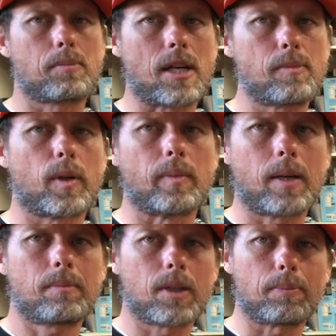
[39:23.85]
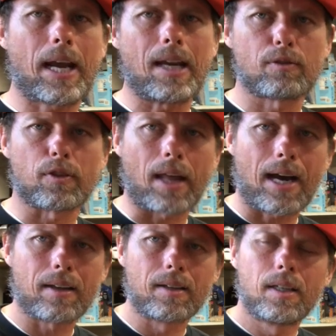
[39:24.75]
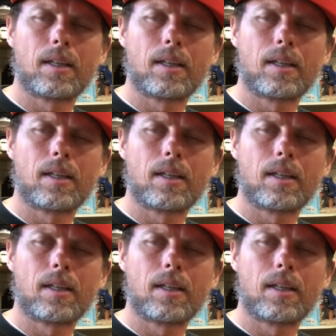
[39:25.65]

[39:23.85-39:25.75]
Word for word: a price premium. You're paying for that.